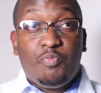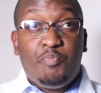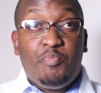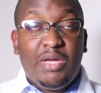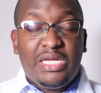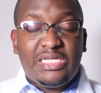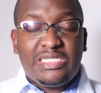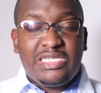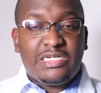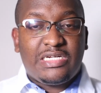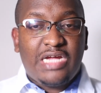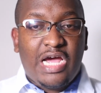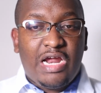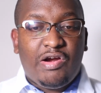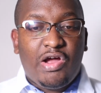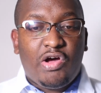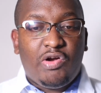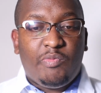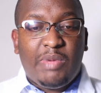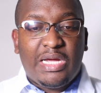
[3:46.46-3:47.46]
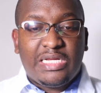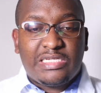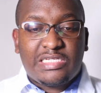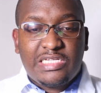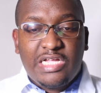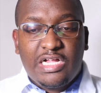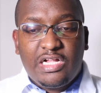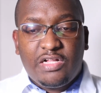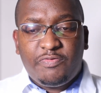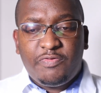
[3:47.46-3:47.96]
base it around
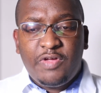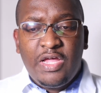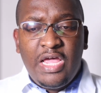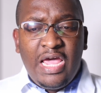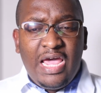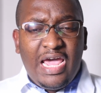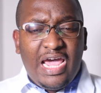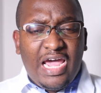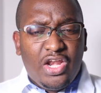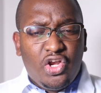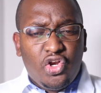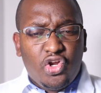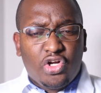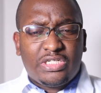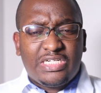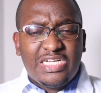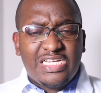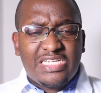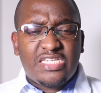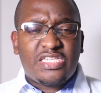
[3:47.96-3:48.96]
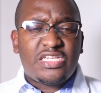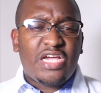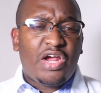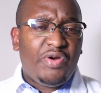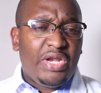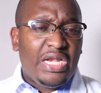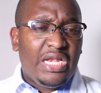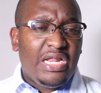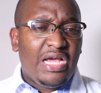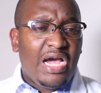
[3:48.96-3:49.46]
myself and not
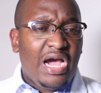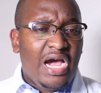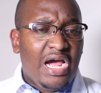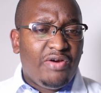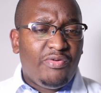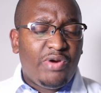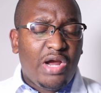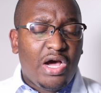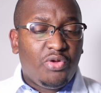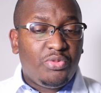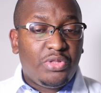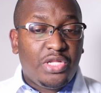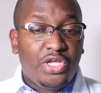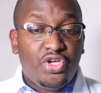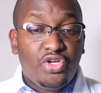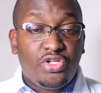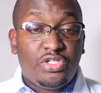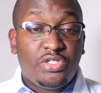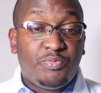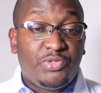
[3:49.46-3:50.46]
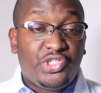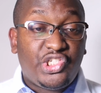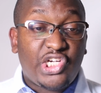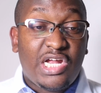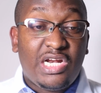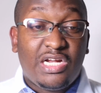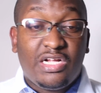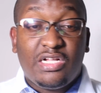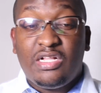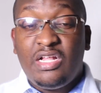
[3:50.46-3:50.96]
necessarily around the YouTube
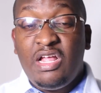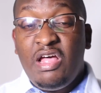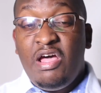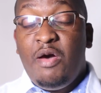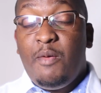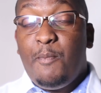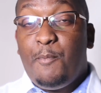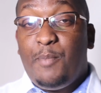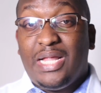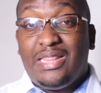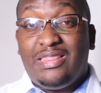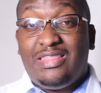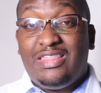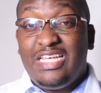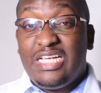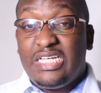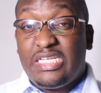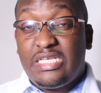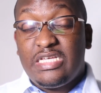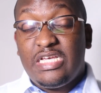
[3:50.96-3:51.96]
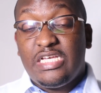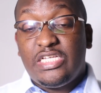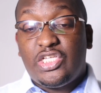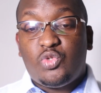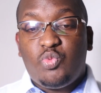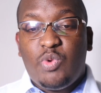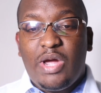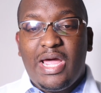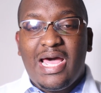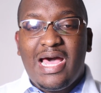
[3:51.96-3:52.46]
channel. But this is
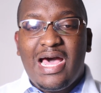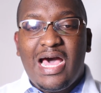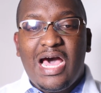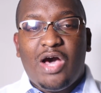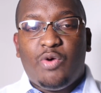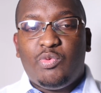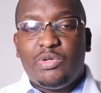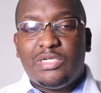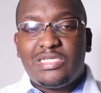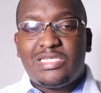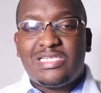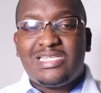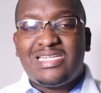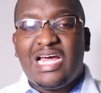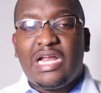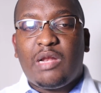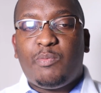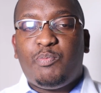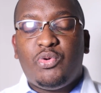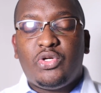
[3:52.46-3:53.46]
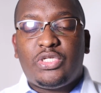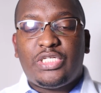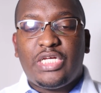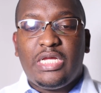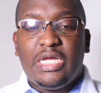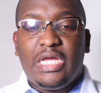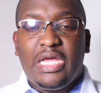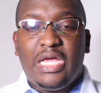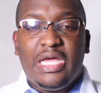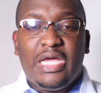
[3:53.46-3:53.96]
where I will start
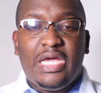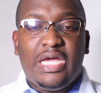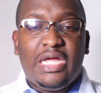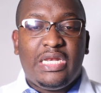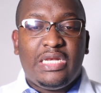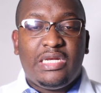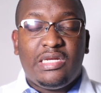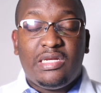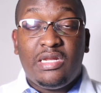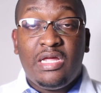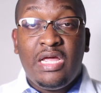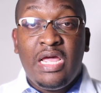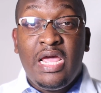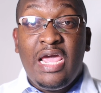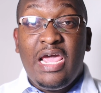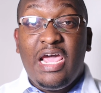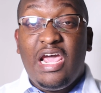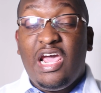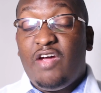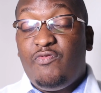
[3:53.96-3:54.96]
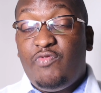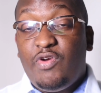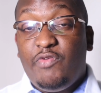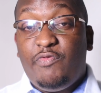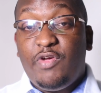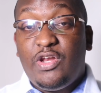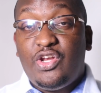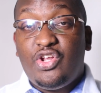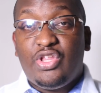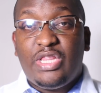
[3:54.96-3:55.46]
putting in every
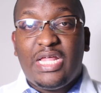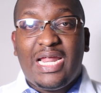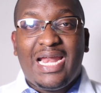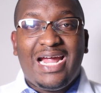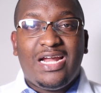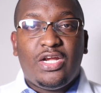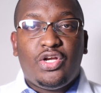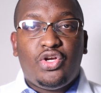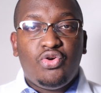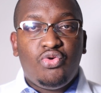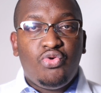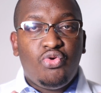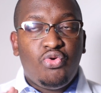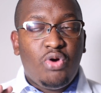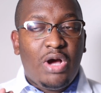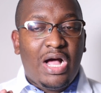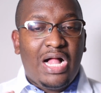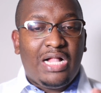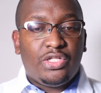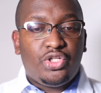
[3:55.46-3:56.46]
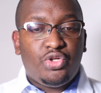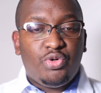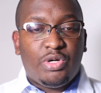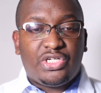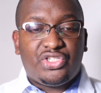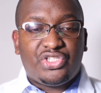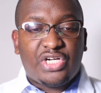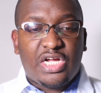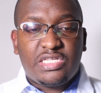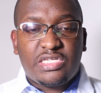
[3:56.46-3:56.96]
video that I do. I'll do a
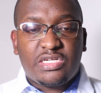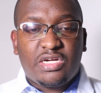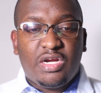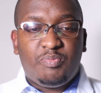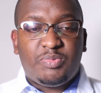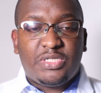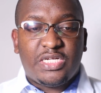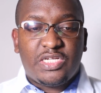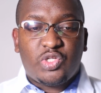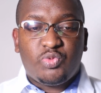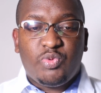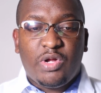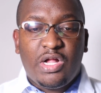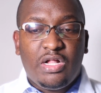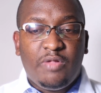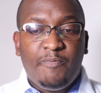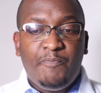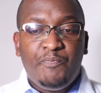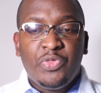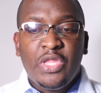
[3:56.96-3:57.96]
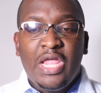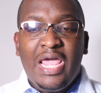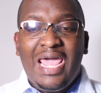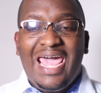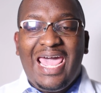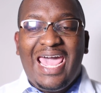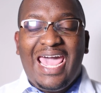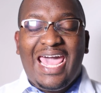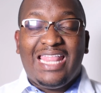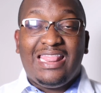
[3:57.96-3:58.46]
transcript as well,
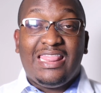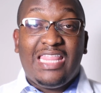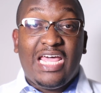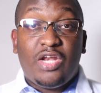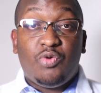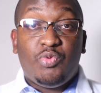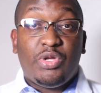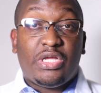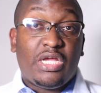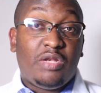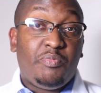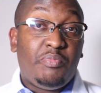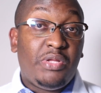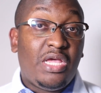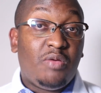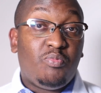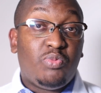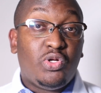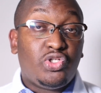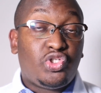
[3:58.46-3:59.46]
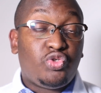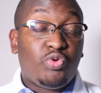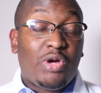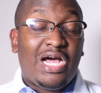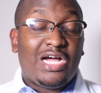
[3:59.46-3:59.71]
and then we can be able to